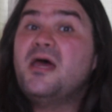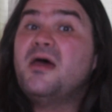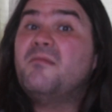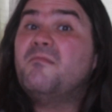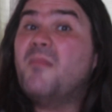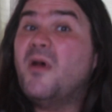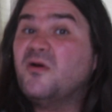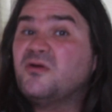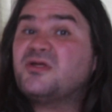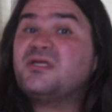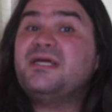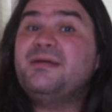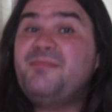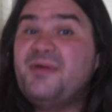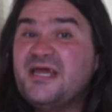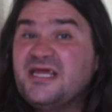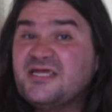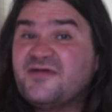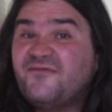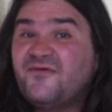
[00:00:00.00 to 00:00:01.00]
mostly
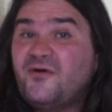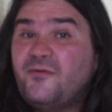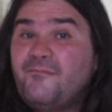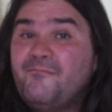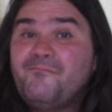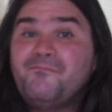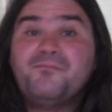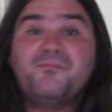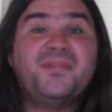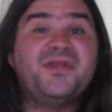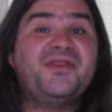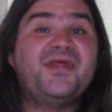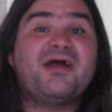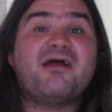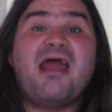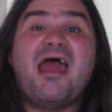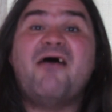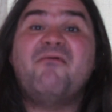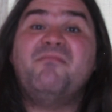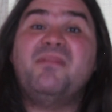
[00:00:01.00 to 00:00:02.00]
peaceful, but there
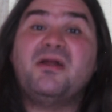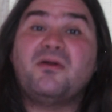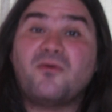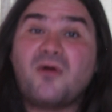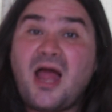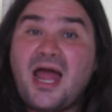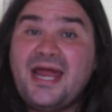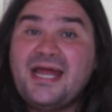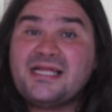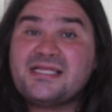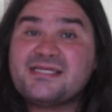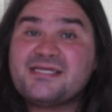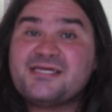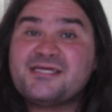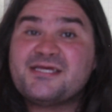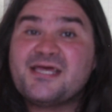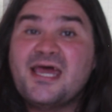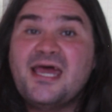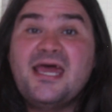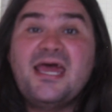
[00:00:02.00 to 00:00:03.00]
have been
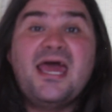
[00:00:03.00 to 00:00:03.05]
riots,